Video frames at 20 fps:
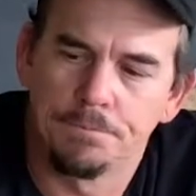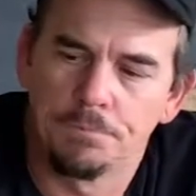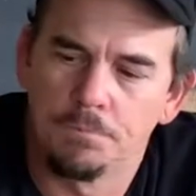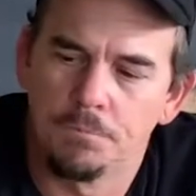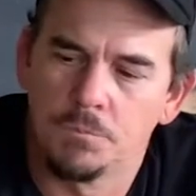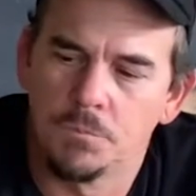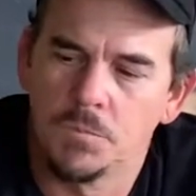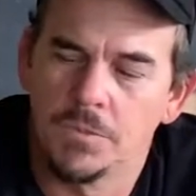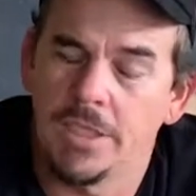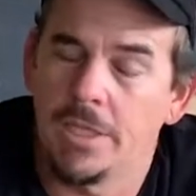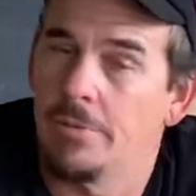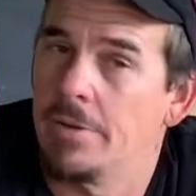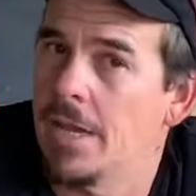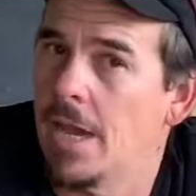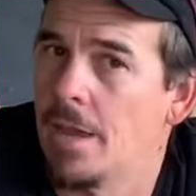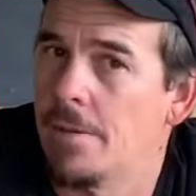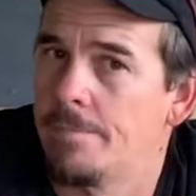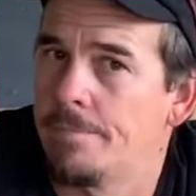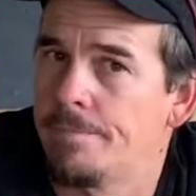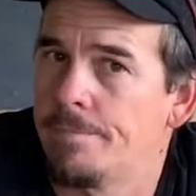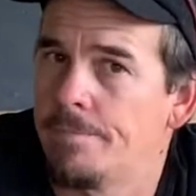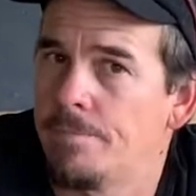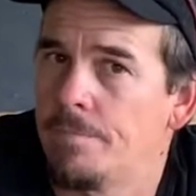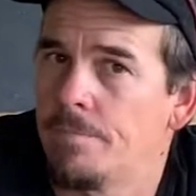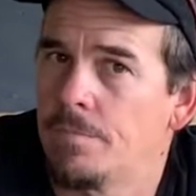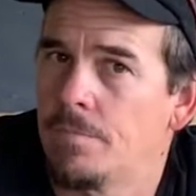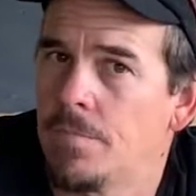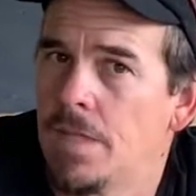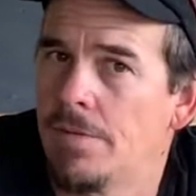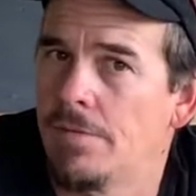See how we go.
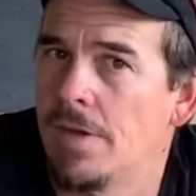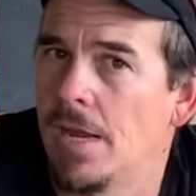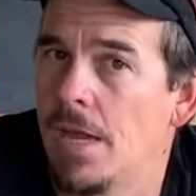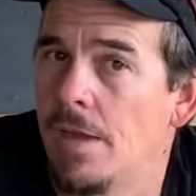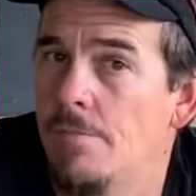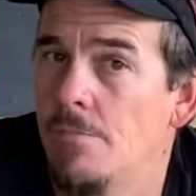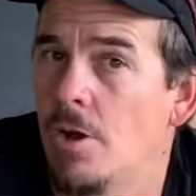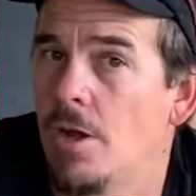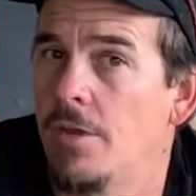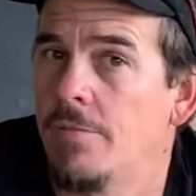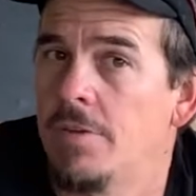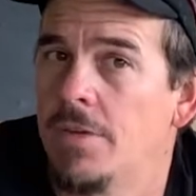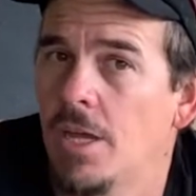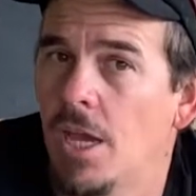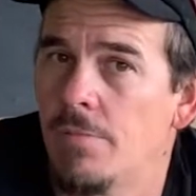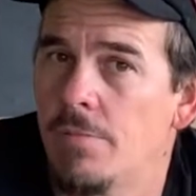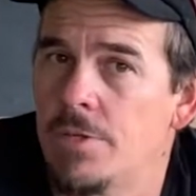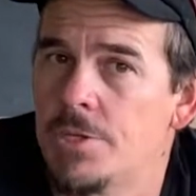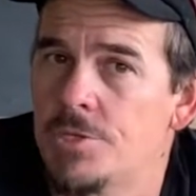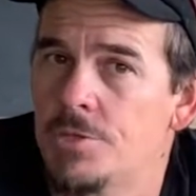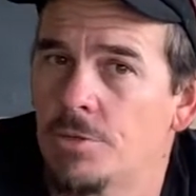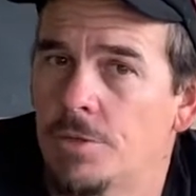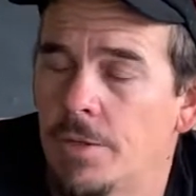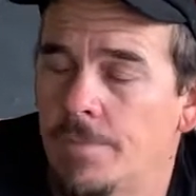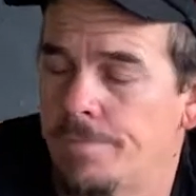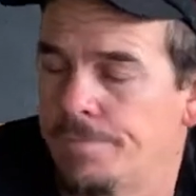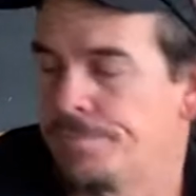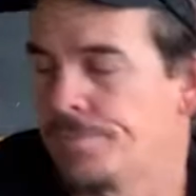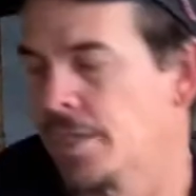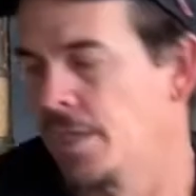Never know, it might even go a bit shorter.
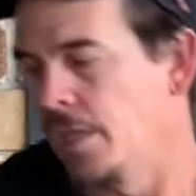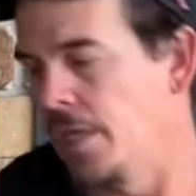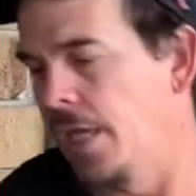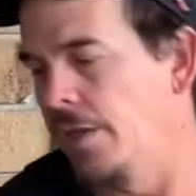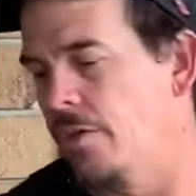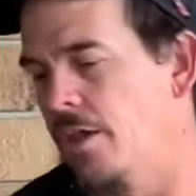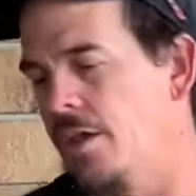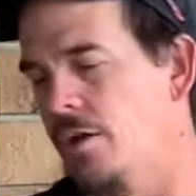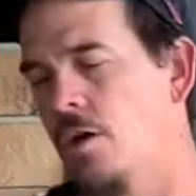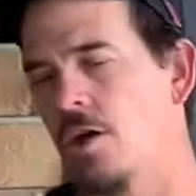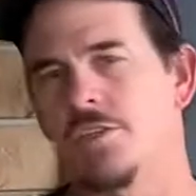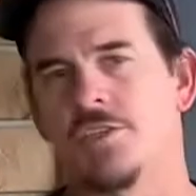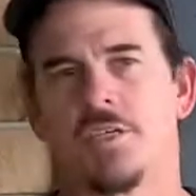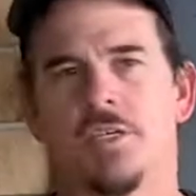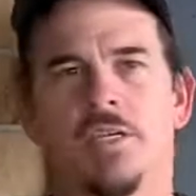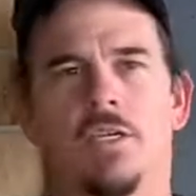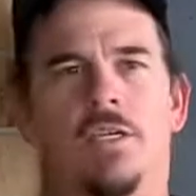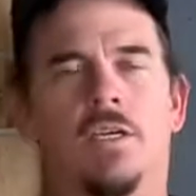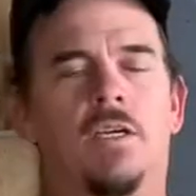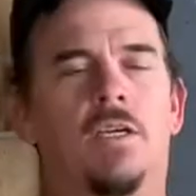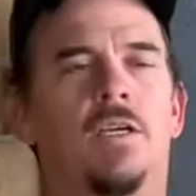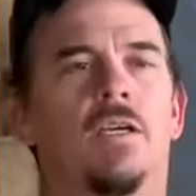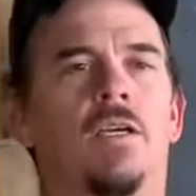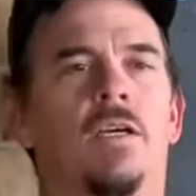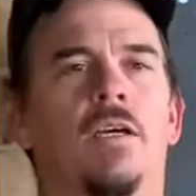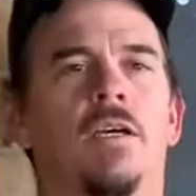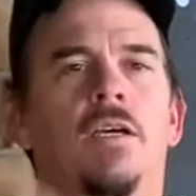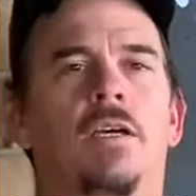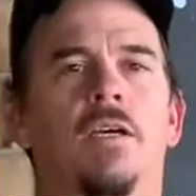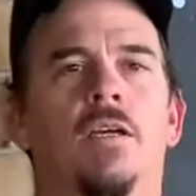Anyway, guys,
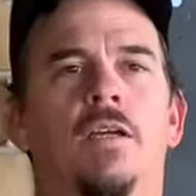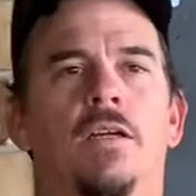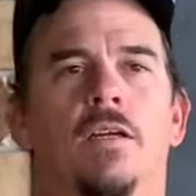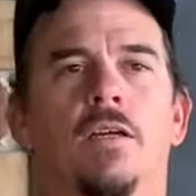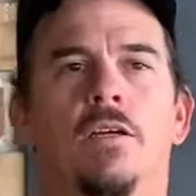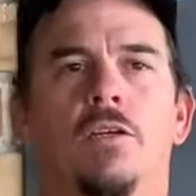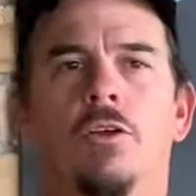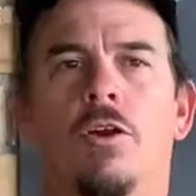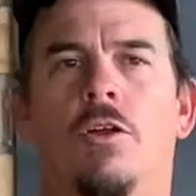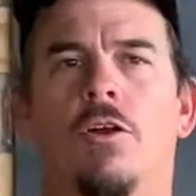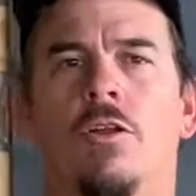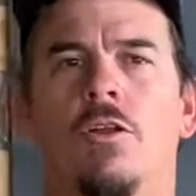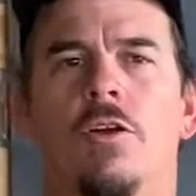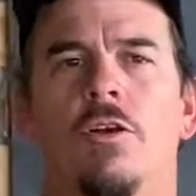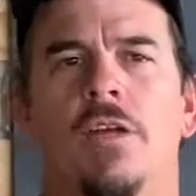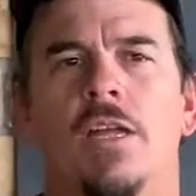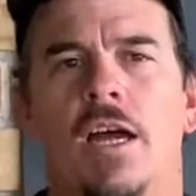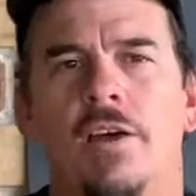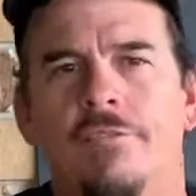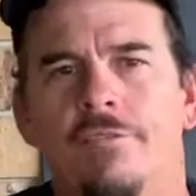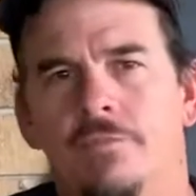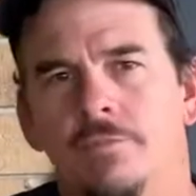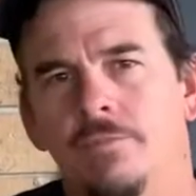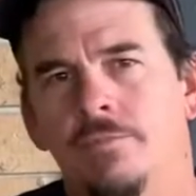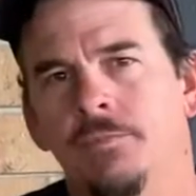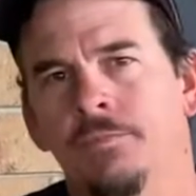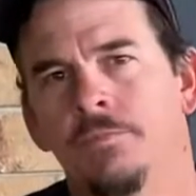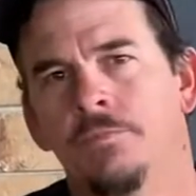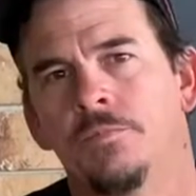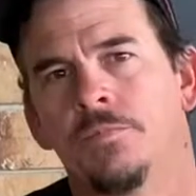got on long enough.
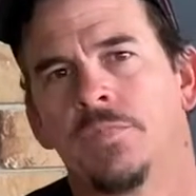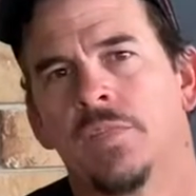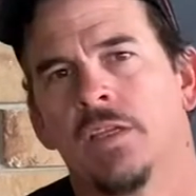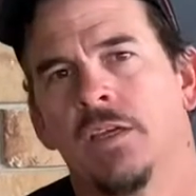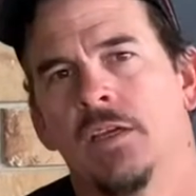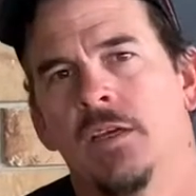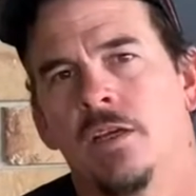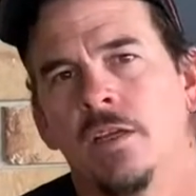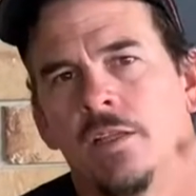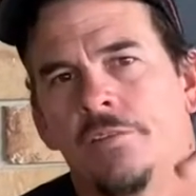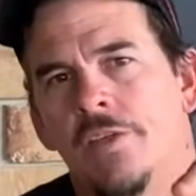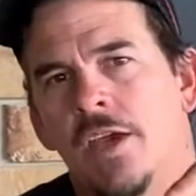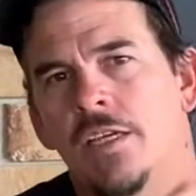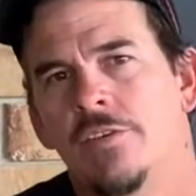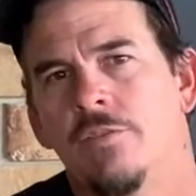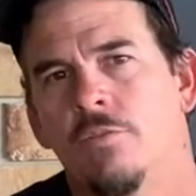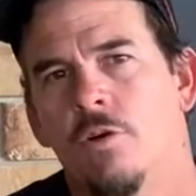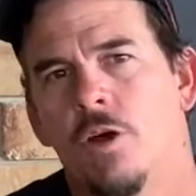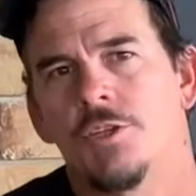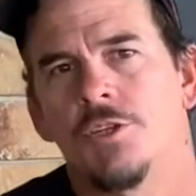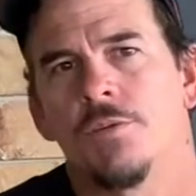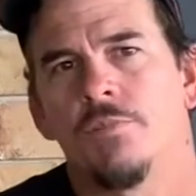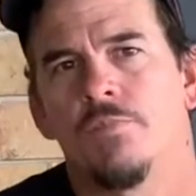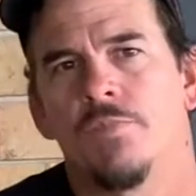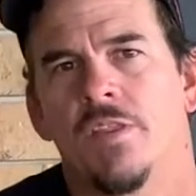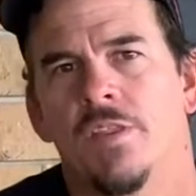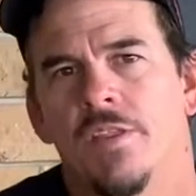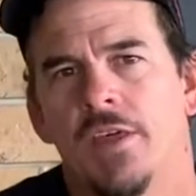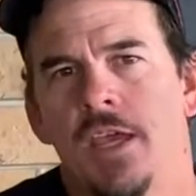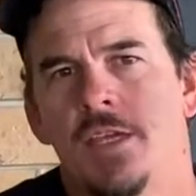Thanks for watching.
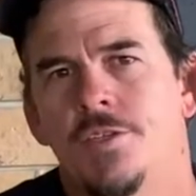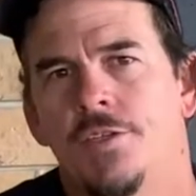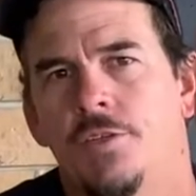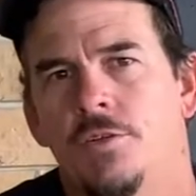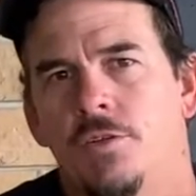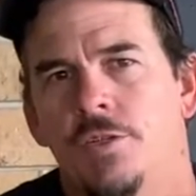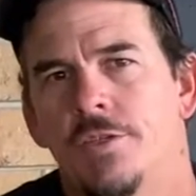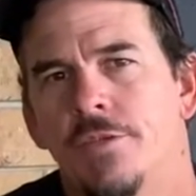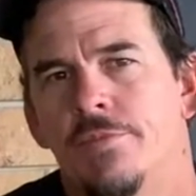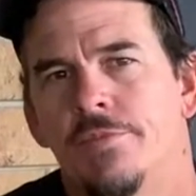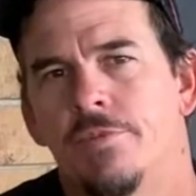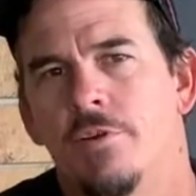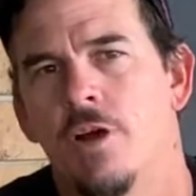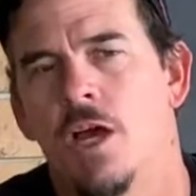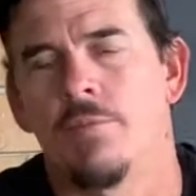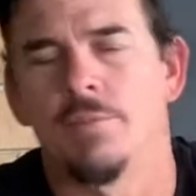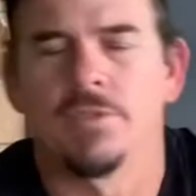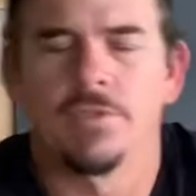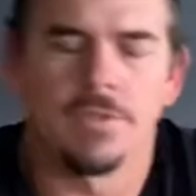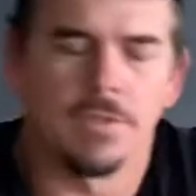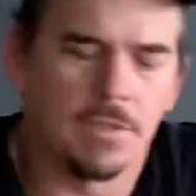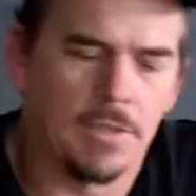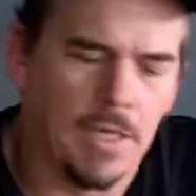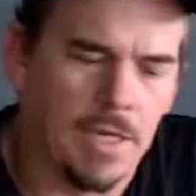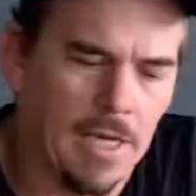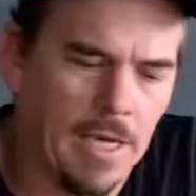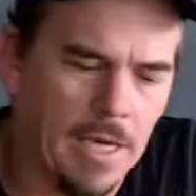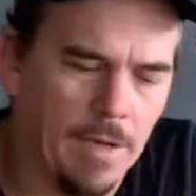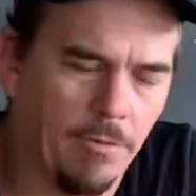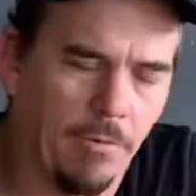Thanks to all the subscribers.
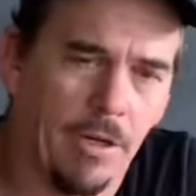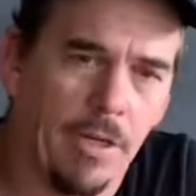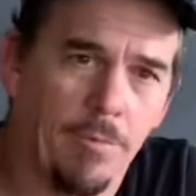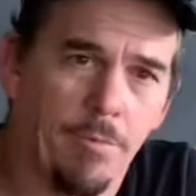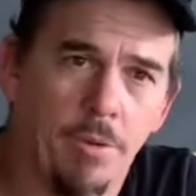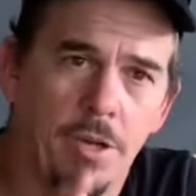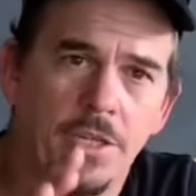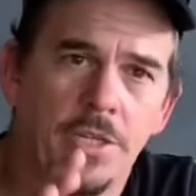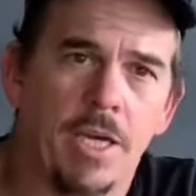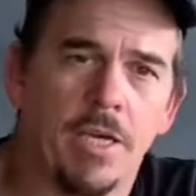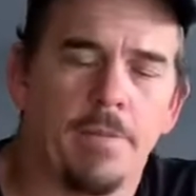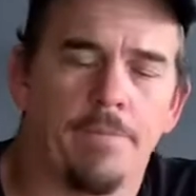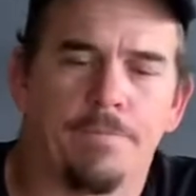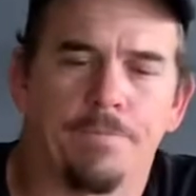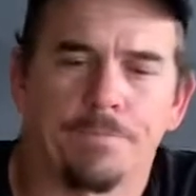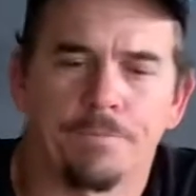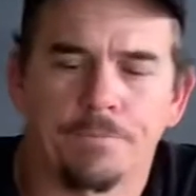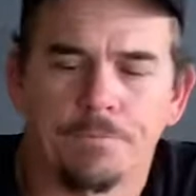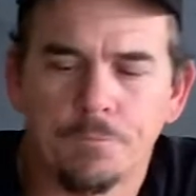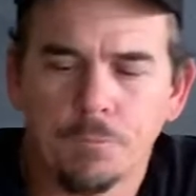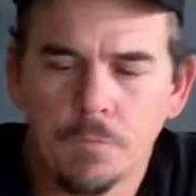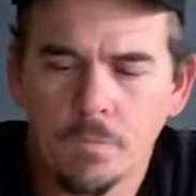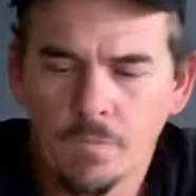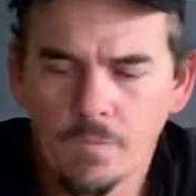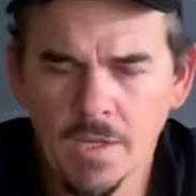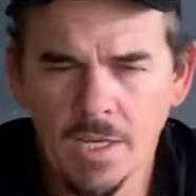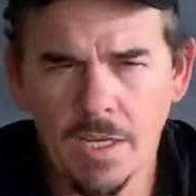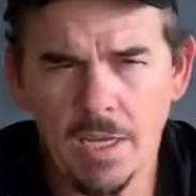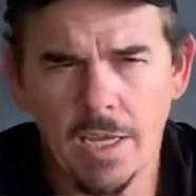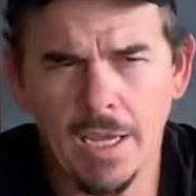Really appreciate it.
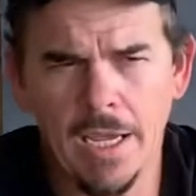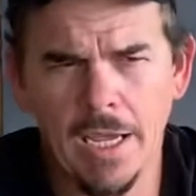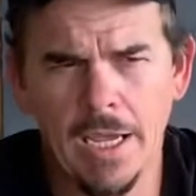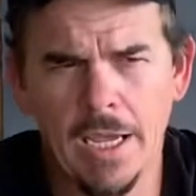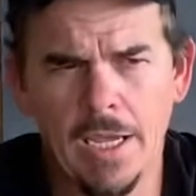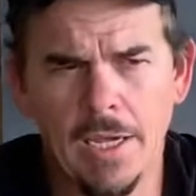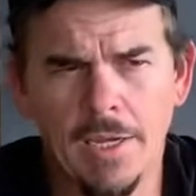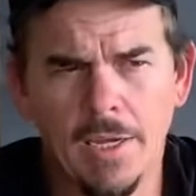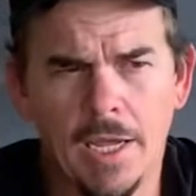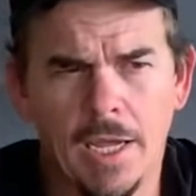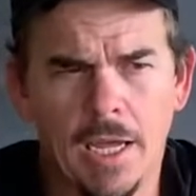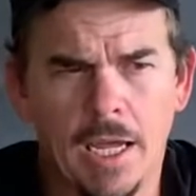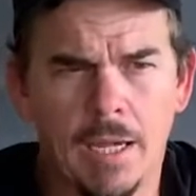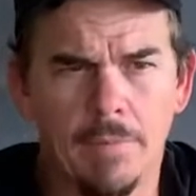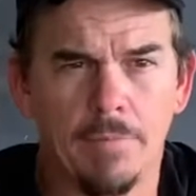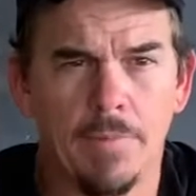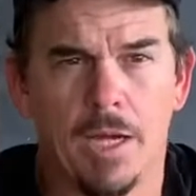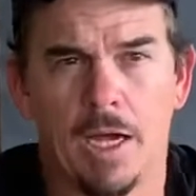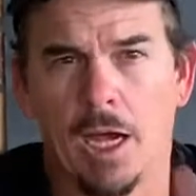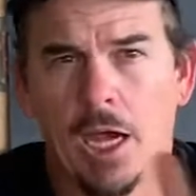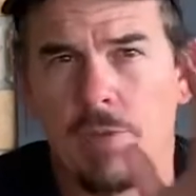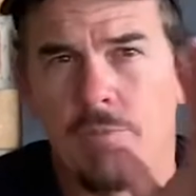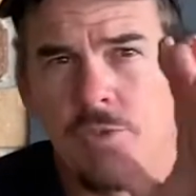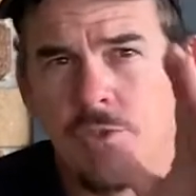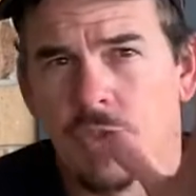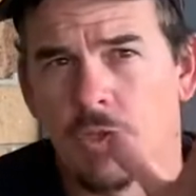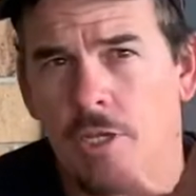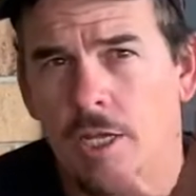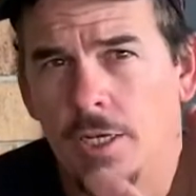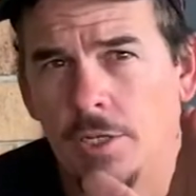And hope you
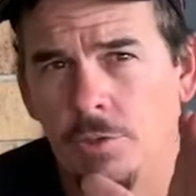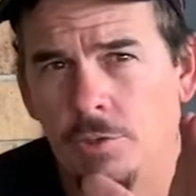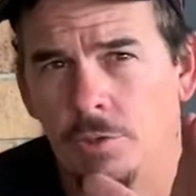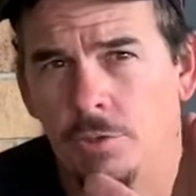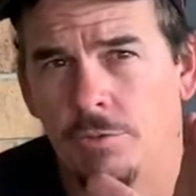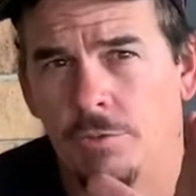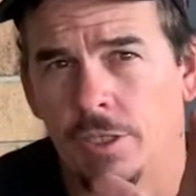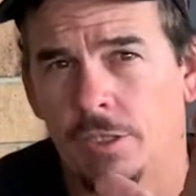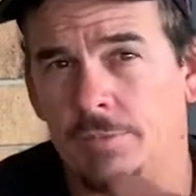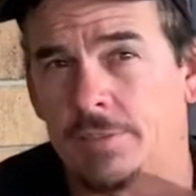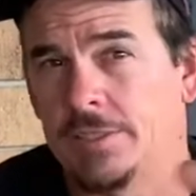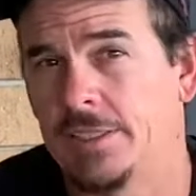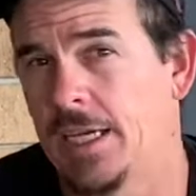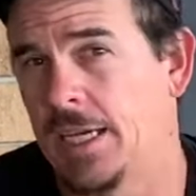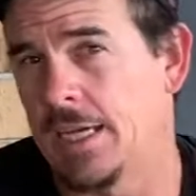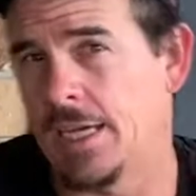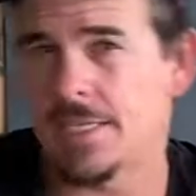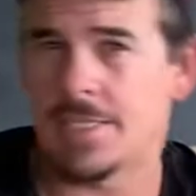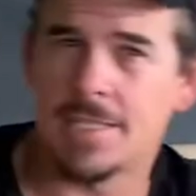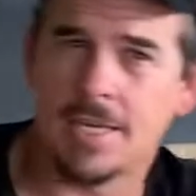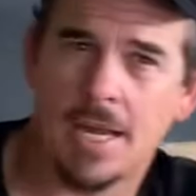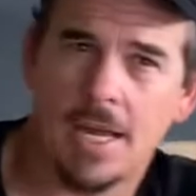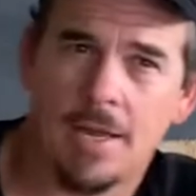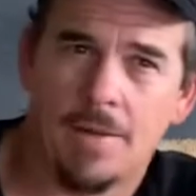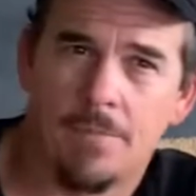all had a good Christmas day yesterday.